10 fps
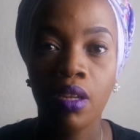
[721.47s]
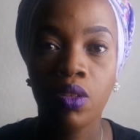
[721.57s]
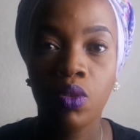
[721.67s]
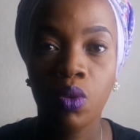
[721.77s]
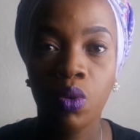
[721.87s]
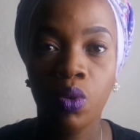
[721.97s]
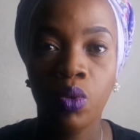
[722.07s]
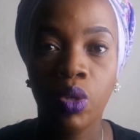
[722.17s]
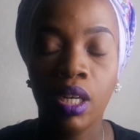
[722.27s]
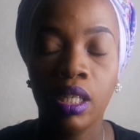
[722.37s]
So
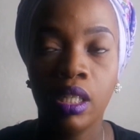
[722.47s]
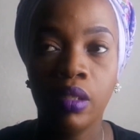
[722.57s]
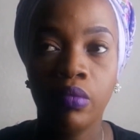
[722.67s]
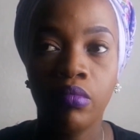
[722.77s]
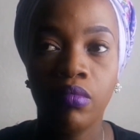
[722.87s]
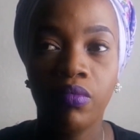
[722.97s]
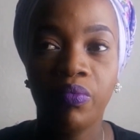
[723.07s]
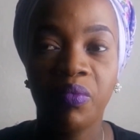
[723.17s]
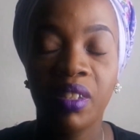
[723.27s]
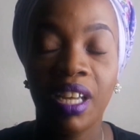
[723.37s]

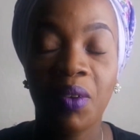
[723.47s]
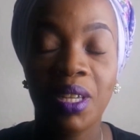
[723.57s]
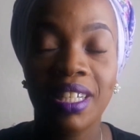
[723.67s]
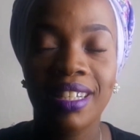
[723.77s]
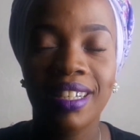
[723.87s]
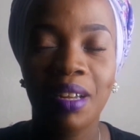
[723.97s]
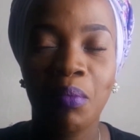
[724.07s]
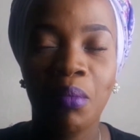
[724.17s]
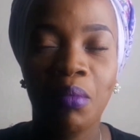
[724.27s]
that was the